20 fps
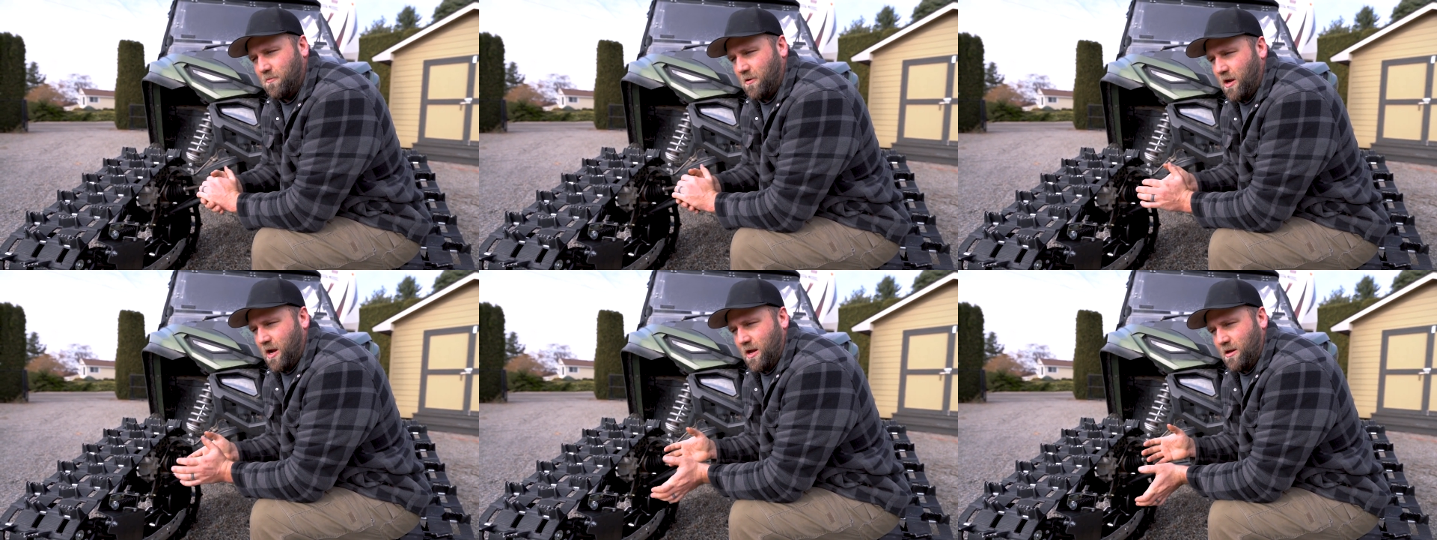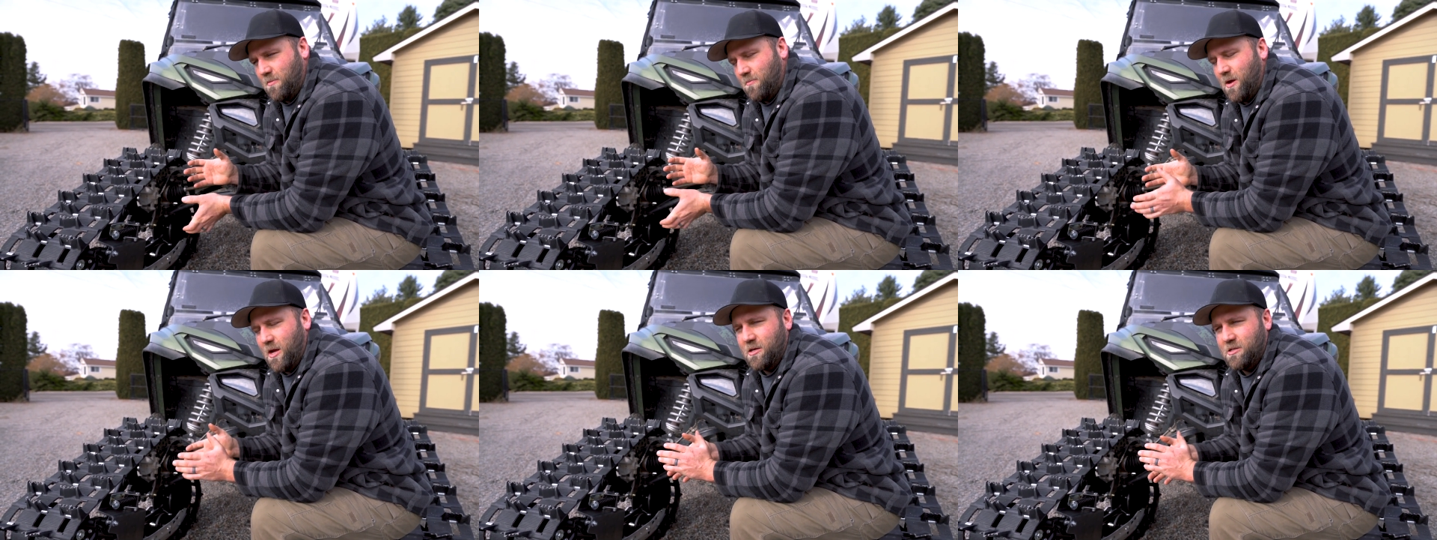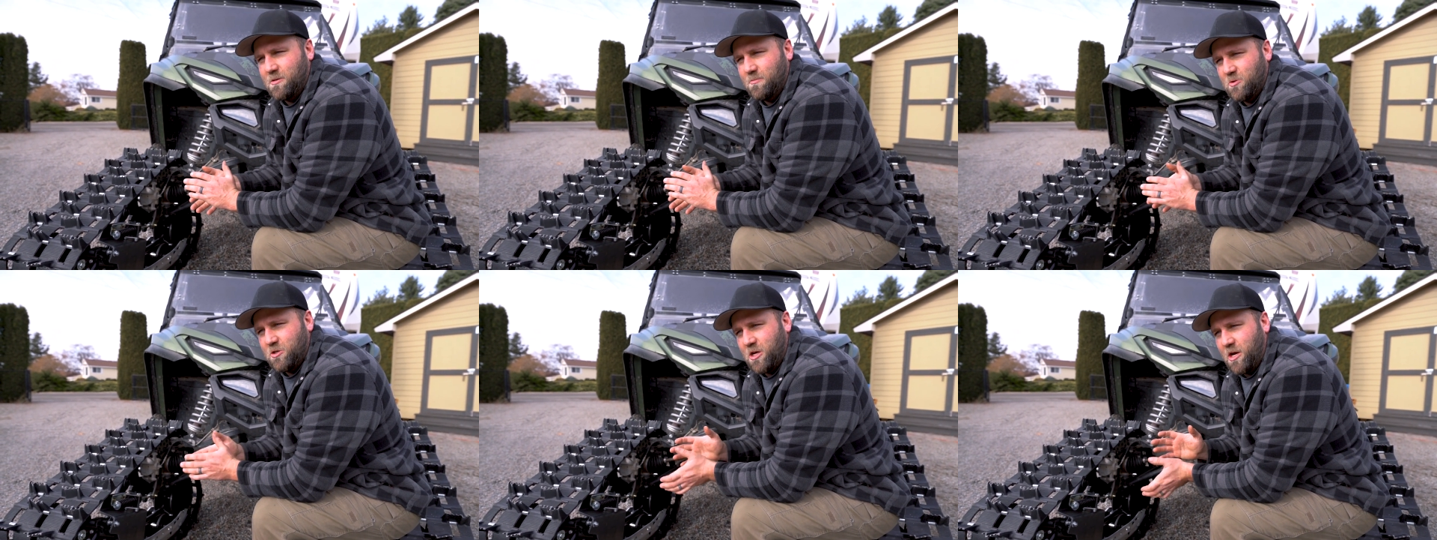We had to make
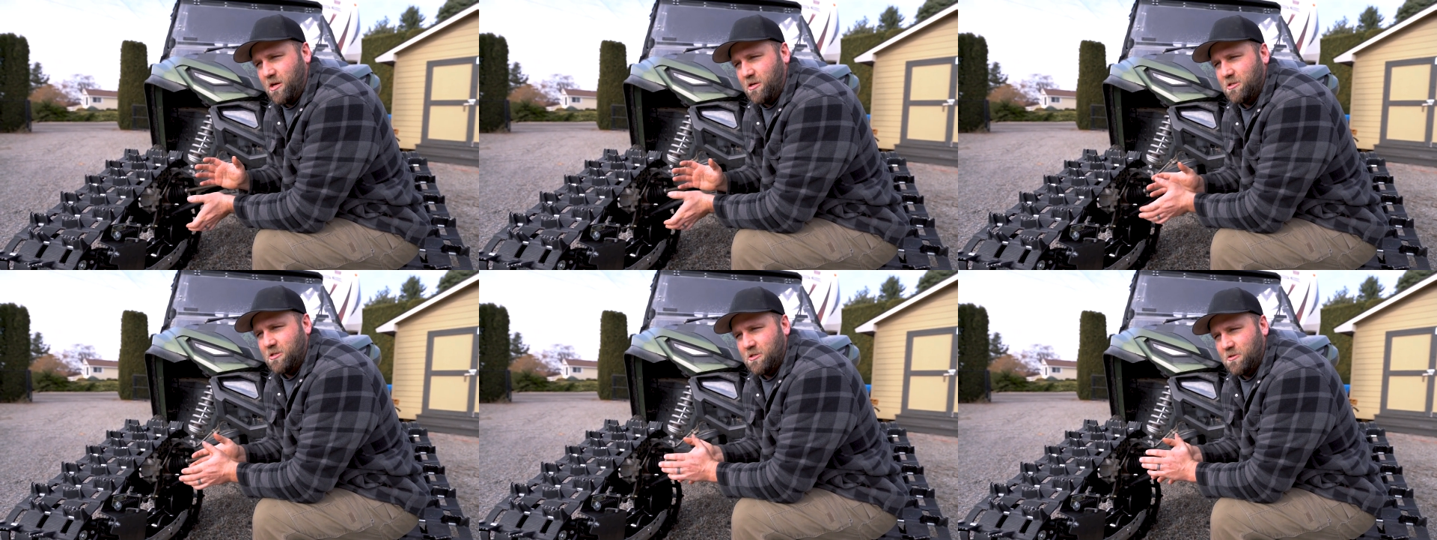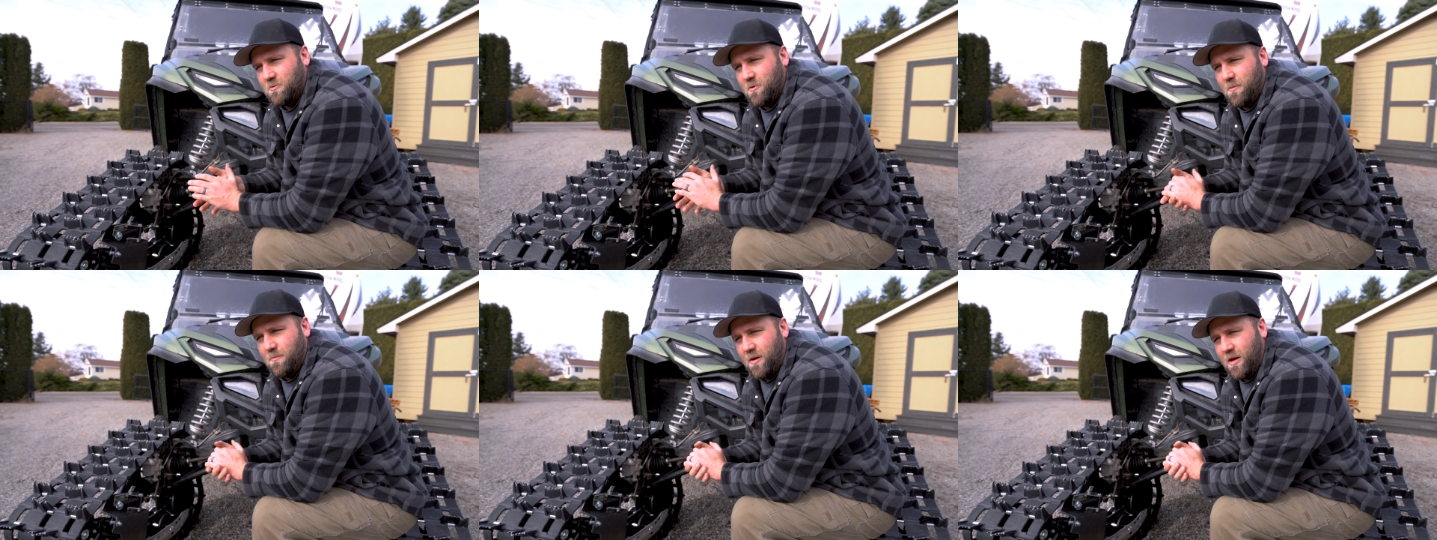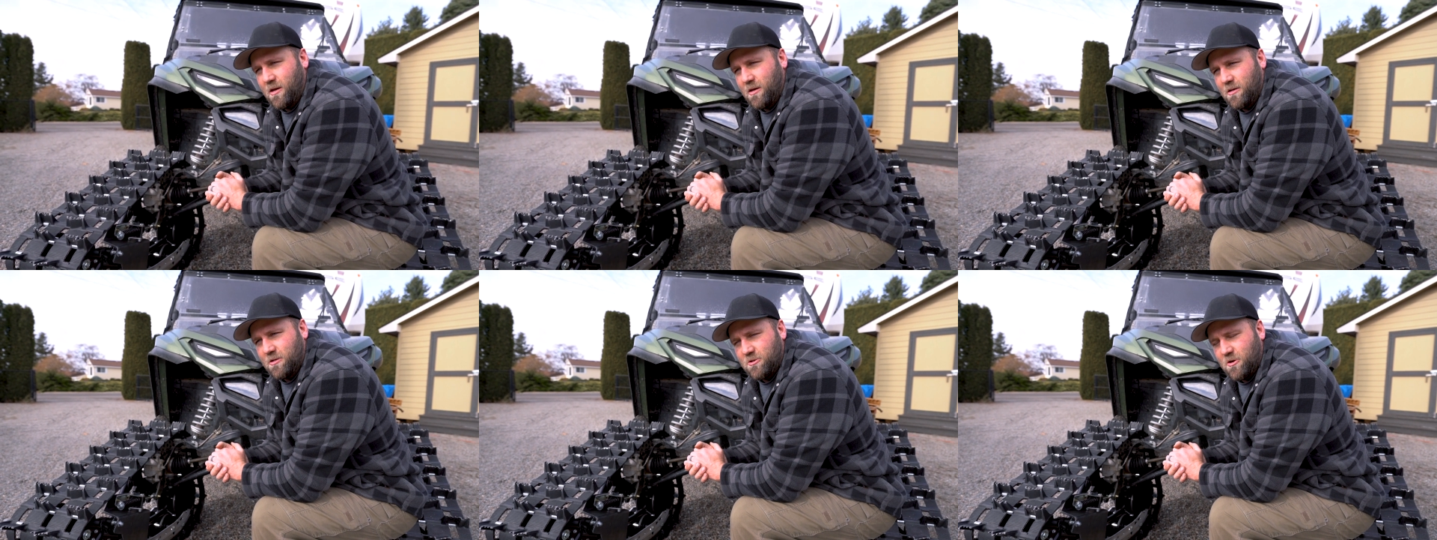some changes what made it